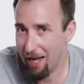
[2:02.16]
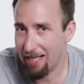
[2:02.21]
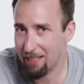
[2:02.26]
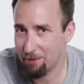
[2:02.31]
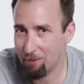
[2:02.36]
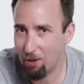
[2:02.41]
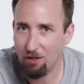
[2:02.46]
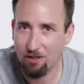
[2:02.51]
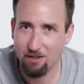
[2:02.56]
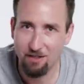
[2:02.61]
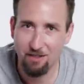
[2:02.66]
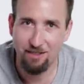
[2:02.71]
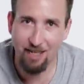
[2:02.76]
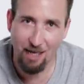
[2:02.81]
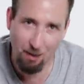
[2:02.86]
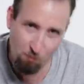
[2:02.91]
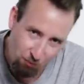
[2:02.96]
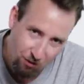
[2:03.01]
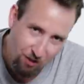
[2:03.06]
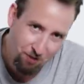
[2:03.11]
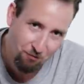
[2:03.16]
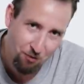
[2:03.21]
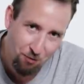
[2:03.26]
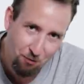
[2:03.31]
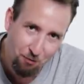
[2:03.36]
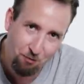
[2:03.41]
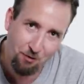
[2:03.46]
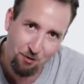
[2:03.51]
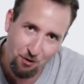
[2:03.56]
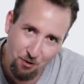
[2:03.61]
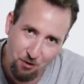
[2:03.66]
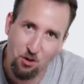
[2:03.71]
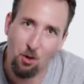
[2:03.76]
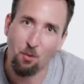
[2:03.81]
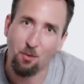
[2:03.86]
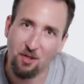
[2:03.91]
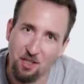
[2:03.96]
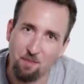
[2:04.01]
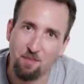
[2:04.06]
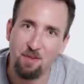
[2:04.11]
Xbox game preview is
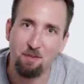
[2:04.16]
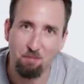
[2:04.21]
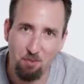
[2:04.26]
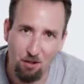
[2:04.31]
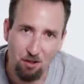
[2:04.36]
going to be